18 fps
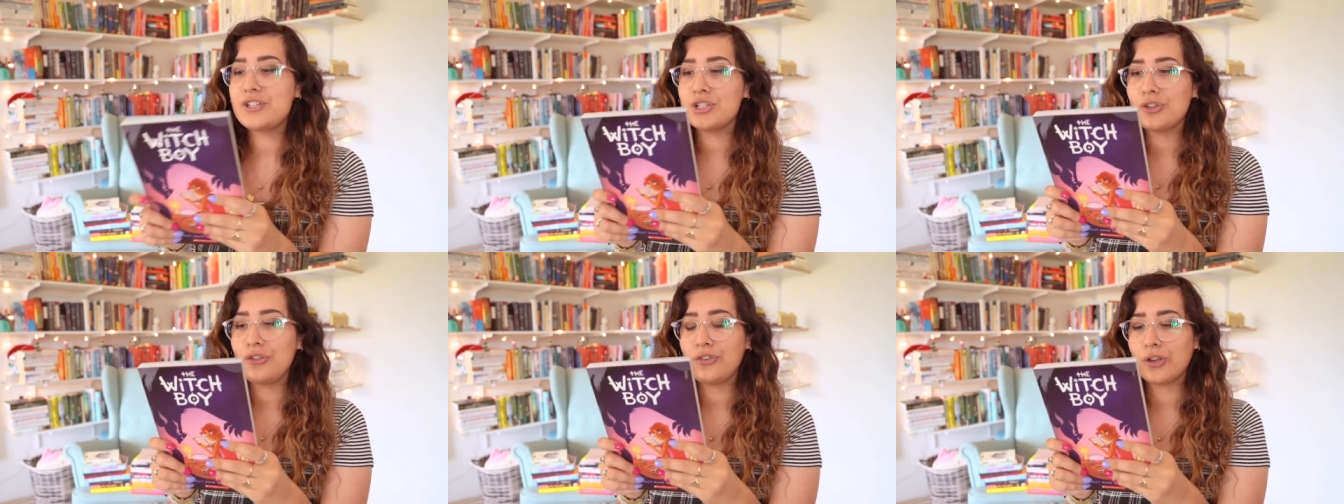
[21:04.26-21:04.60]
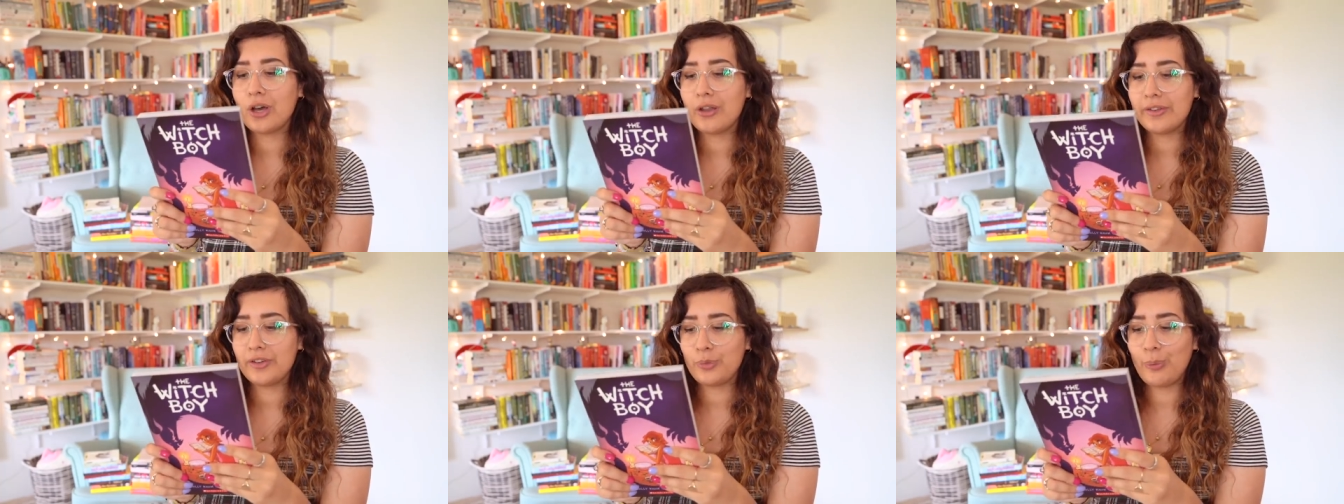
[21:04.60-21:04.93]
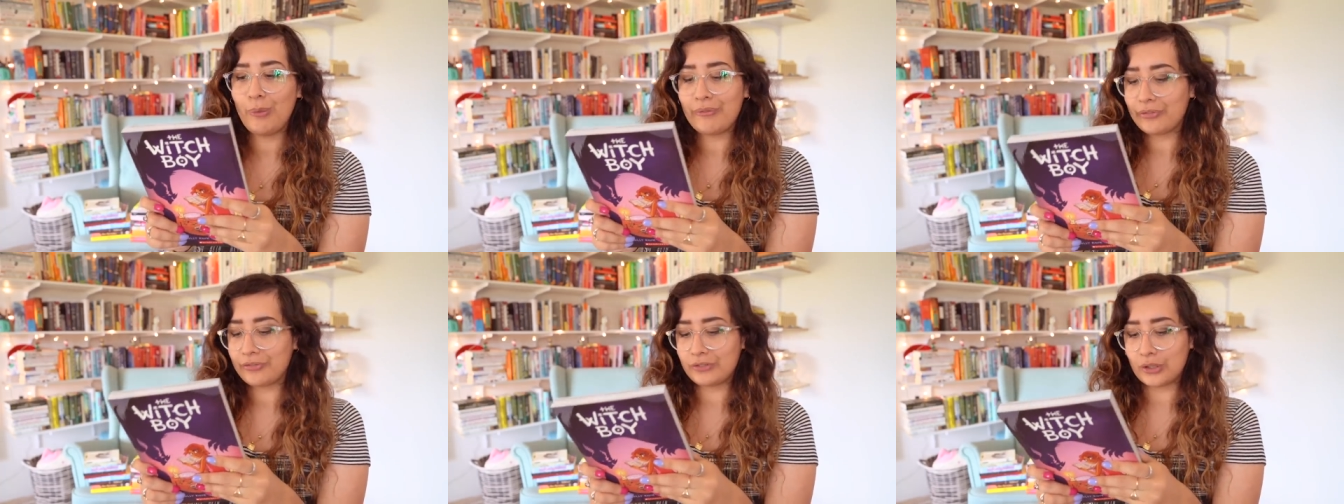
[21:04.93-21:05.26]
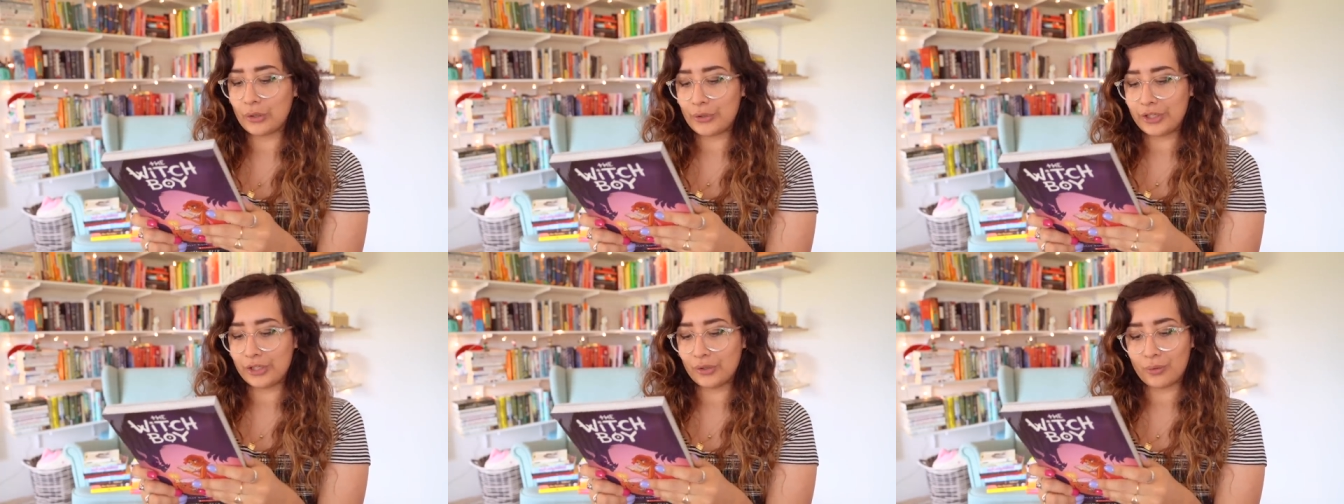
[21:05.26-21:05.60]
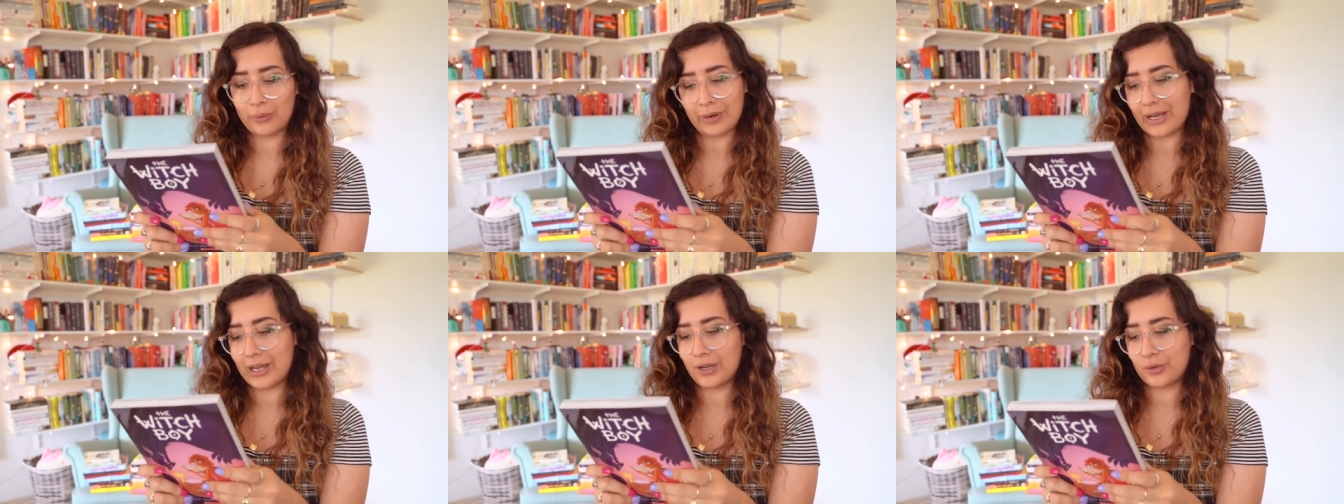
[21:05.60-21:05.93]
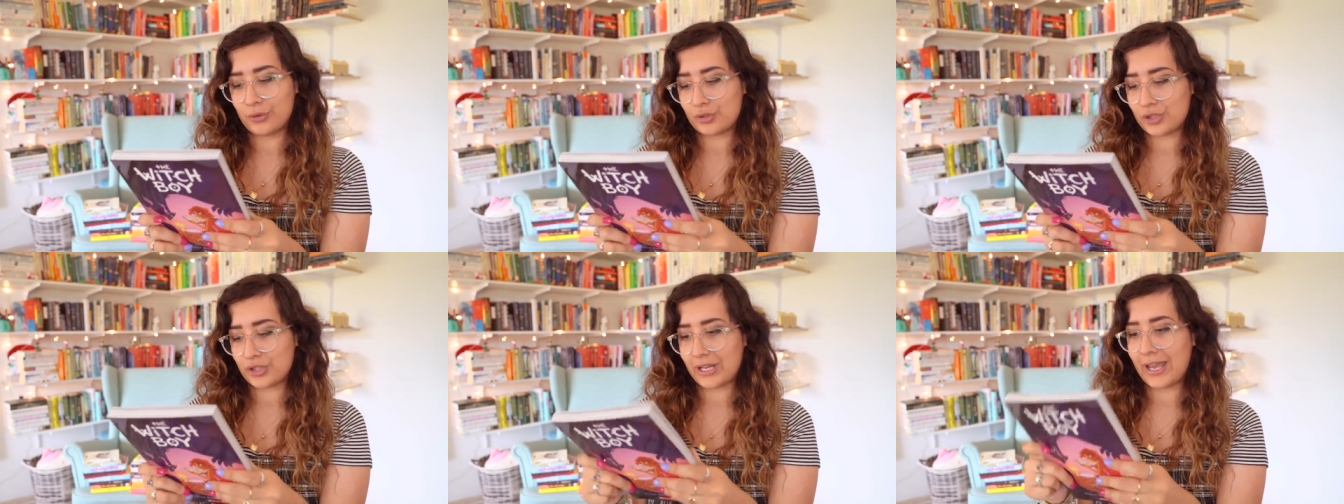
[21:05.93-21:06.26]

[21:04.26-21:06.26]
just saw this one floating around,